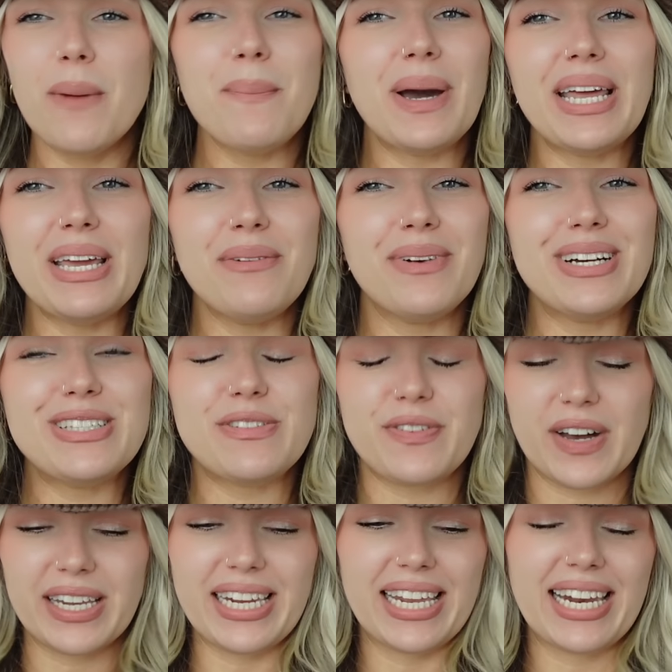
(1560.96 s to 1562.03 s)
But it was
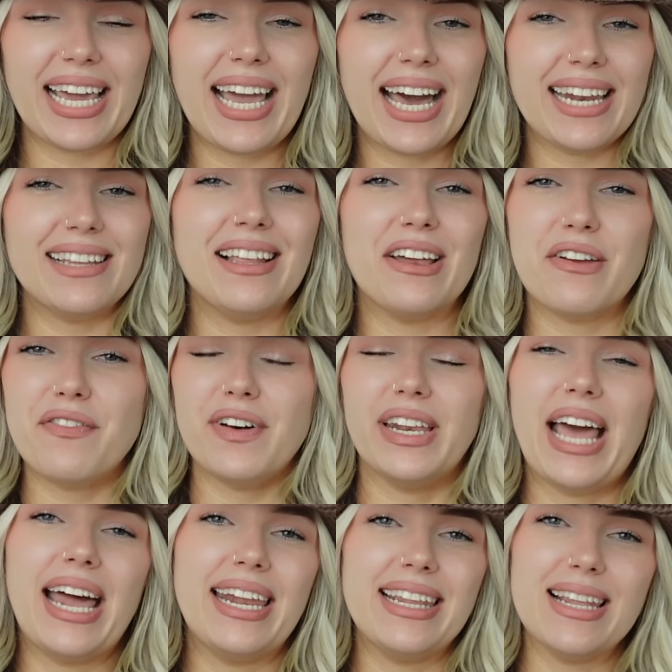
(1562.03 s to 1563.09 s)
fun, and I had a lot of fun
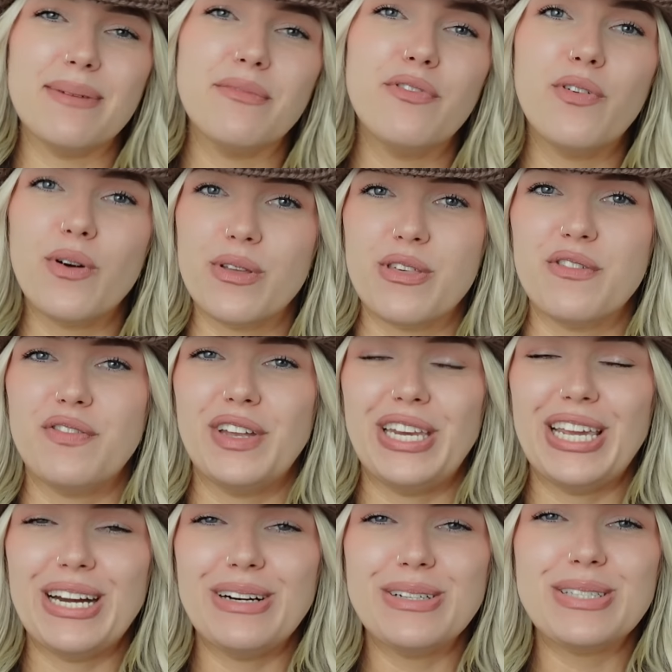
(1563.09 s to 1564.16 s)
adding them for the
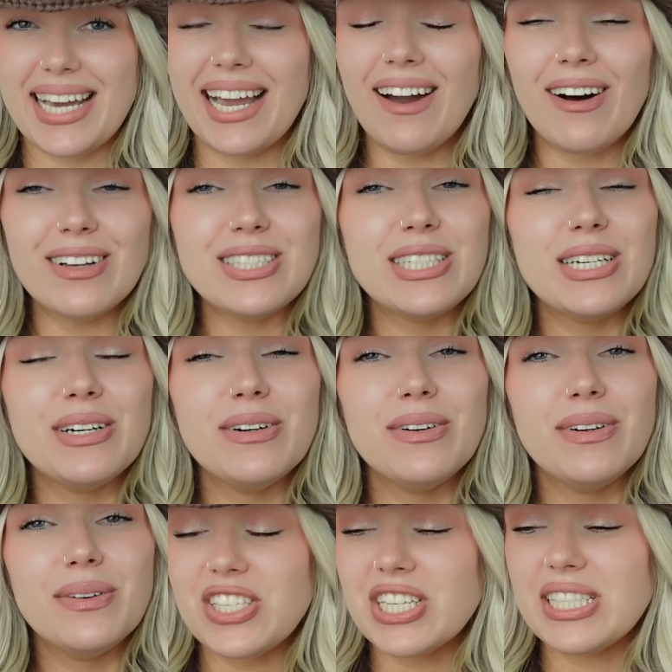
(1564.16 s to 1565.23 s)
videos. I
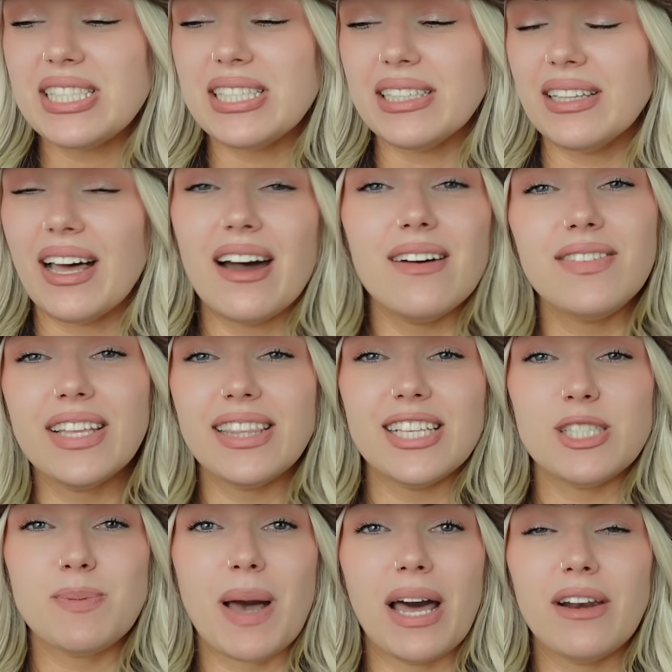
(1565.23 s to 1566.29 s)
also just love that
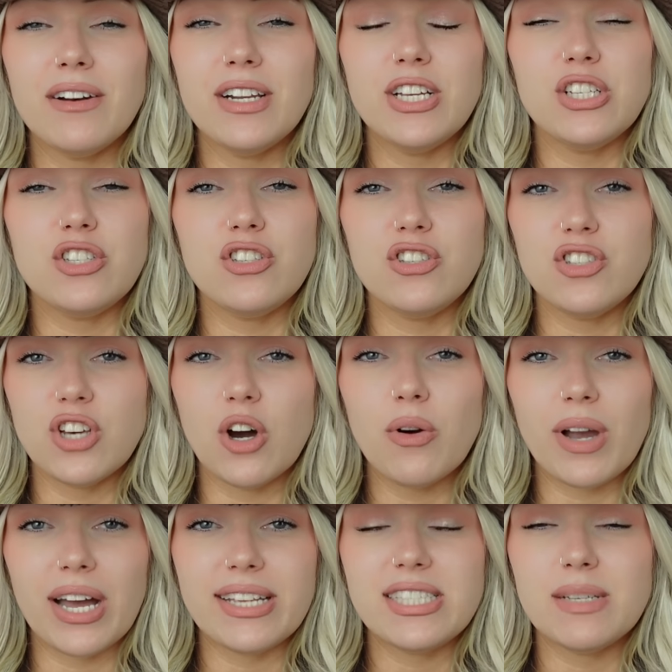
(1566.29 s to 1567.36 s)
this pattern is so
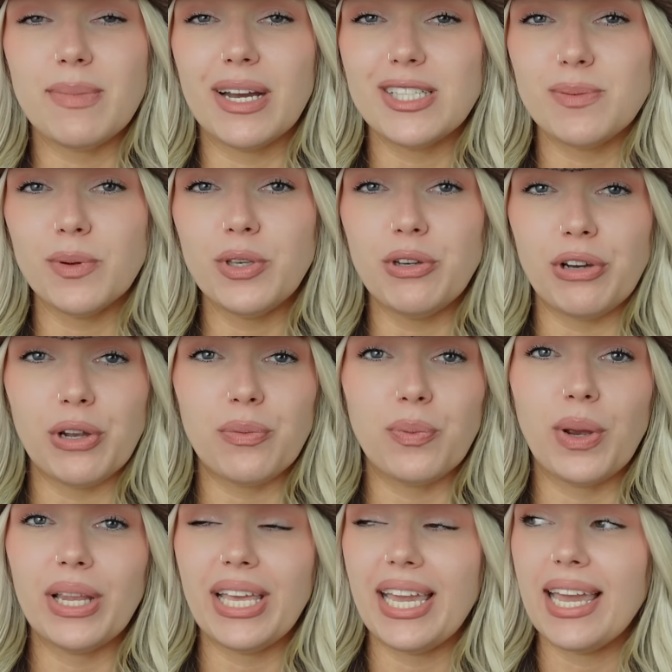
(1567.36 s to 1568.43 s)
customizable. You could
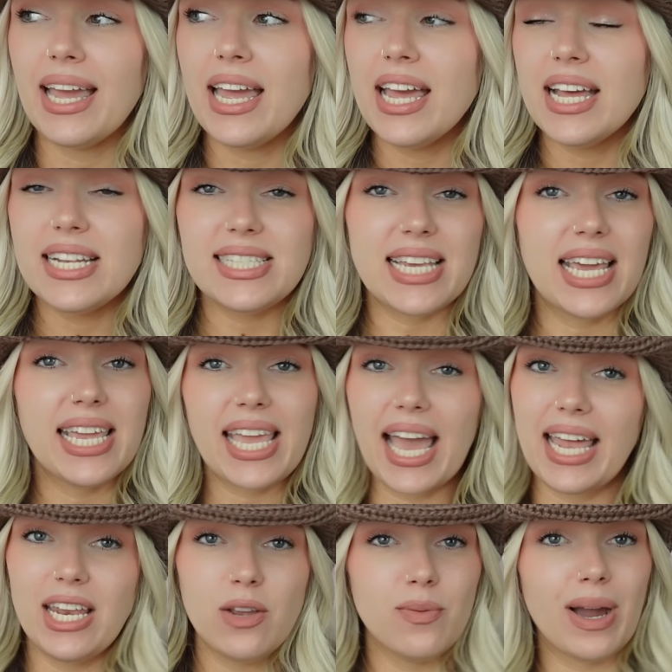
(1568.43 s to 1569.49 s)
really take
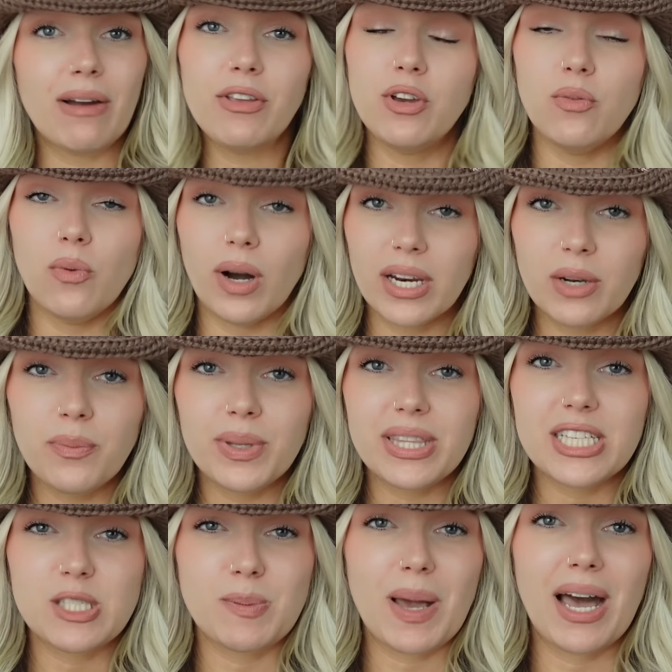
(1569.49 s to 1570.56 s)
any route you wanted with
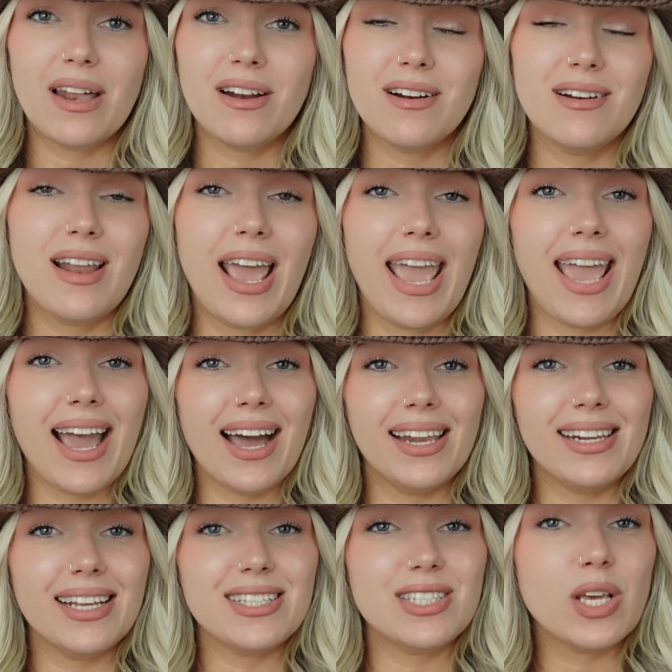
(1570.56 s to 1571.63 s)
this pattern.
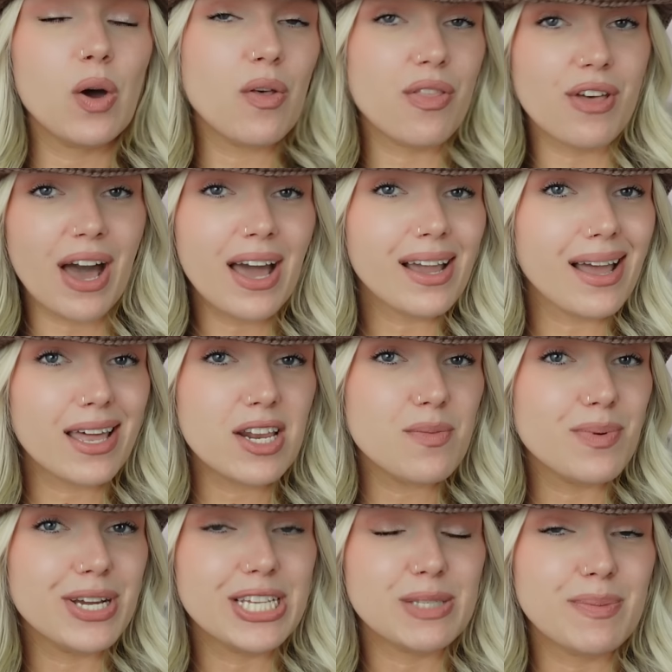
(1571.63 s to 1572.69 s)
And so that kind of
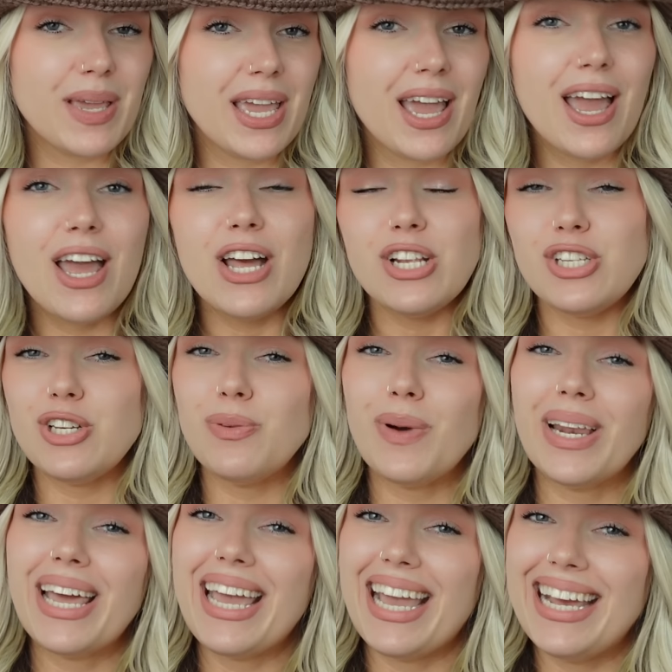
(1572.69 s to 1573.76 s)
brings me to
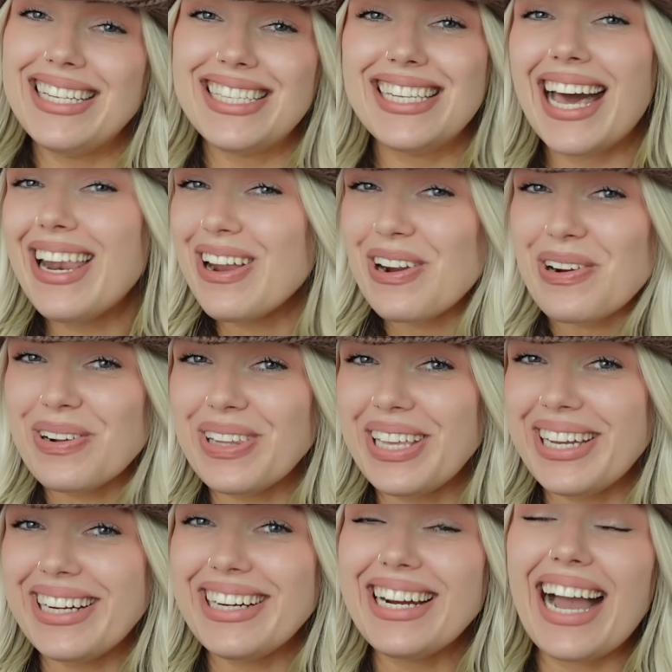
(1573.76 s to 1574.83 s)
what I hinted at
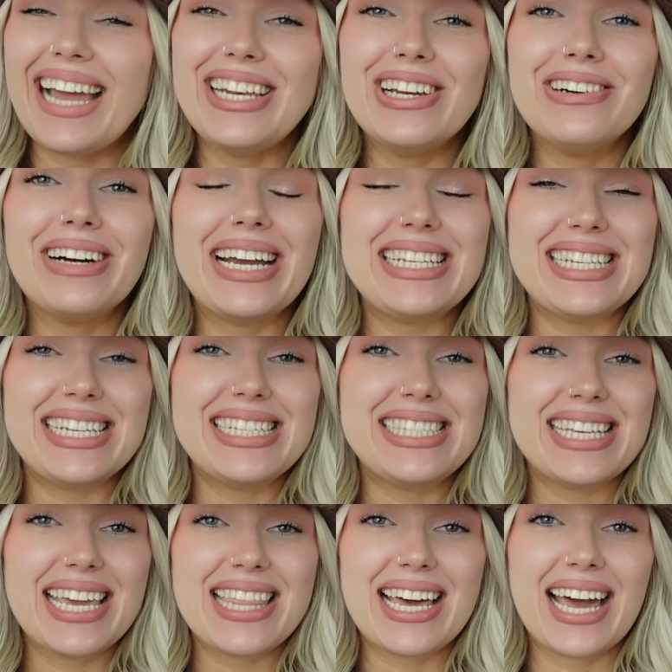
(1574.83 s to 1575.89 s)
earlier. I know I did
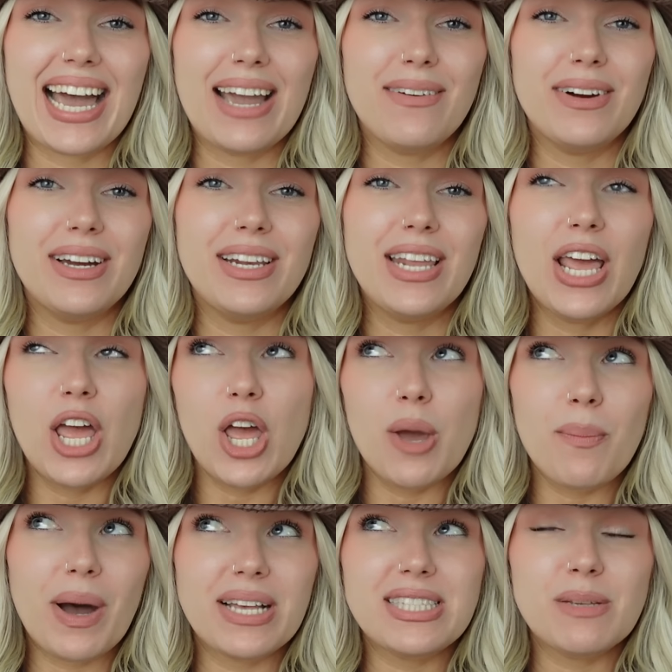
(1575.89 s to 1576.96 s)
say that I would
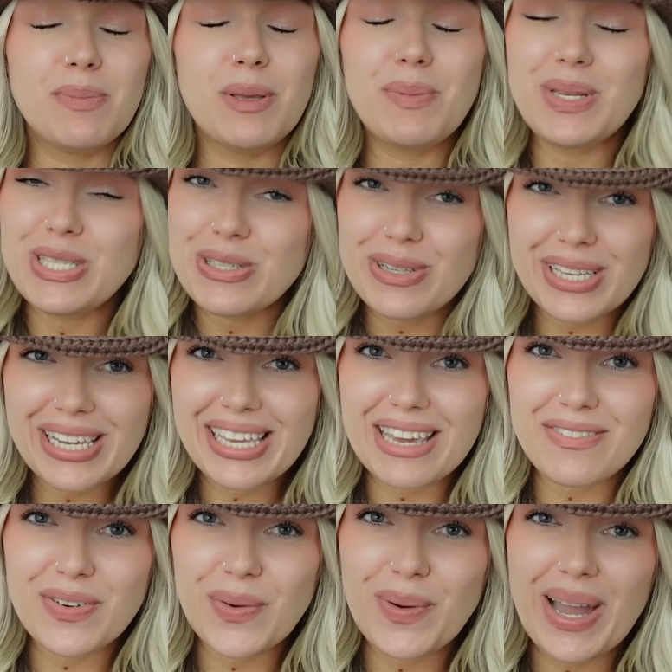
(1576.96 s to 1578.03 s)
possibly be doing a
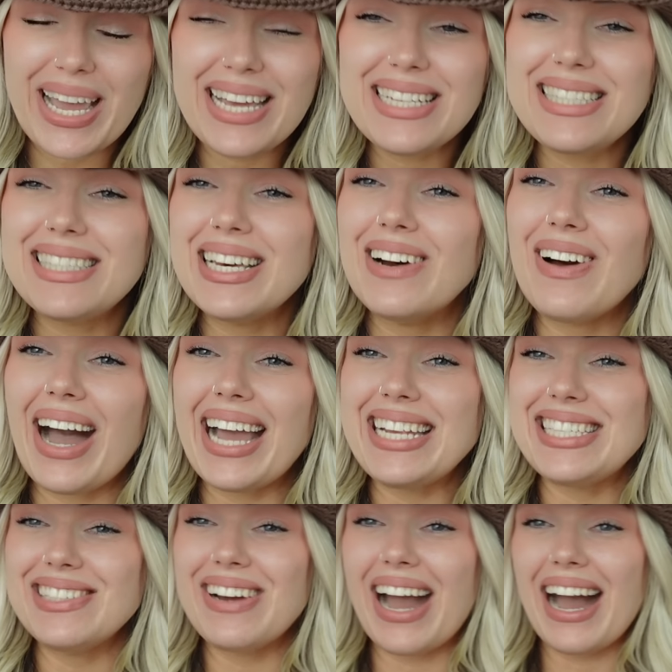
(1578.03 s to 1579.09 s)
giveaway, so I
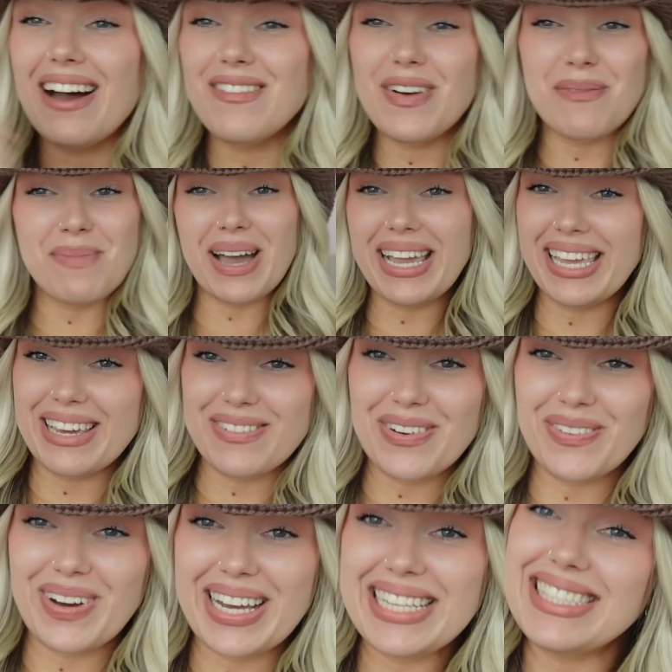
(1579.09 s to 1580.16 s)
do have my
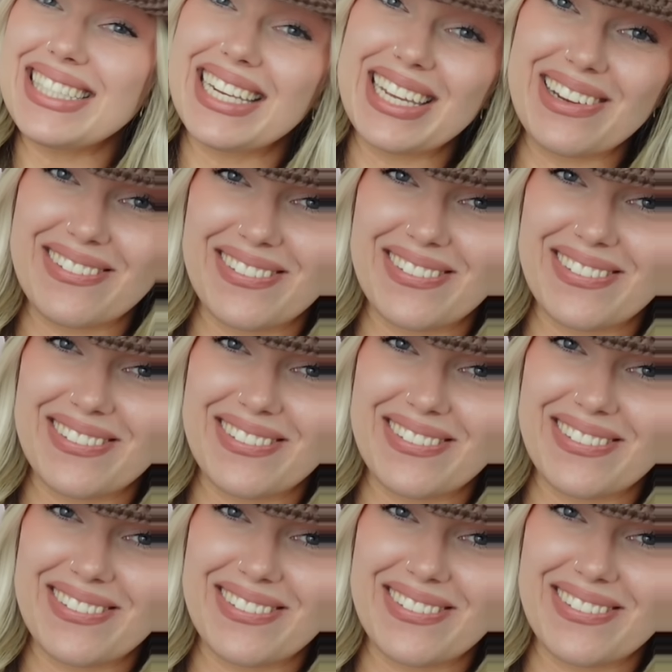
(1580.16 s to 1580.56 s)
giveaway sitting